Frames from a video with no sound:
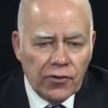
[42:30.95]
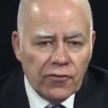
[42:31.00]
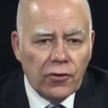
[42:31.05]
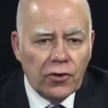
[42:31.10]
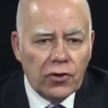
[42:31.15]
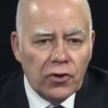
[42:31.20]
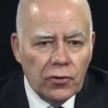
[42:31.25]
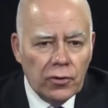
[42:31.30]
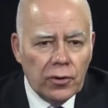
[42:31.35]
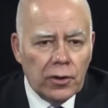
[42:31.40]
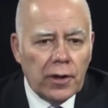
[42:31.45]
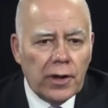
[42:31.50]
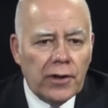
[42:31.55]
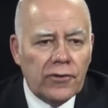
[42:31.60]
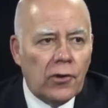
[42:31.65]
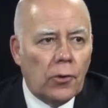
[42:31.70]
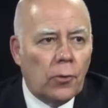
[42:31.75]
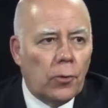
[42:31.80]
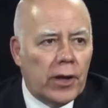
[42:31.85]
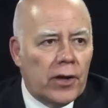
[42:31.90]
for
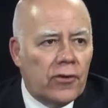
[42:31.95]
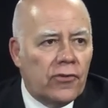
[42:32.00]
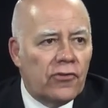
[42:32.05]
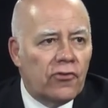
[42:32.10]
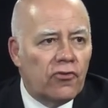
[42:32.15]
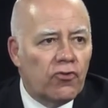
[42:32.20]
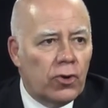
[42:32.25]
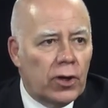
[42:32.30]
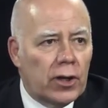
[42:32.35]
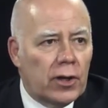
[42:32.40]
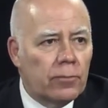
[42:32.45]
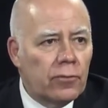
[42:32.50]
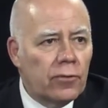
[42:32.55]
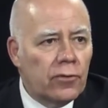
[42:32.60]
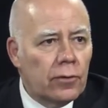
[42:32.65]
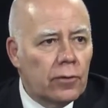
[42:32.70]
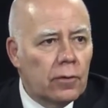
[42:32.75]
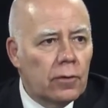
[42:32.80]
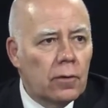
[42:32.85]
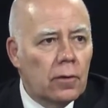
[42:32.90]
utilizing waste
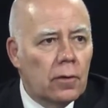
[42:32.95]
streams,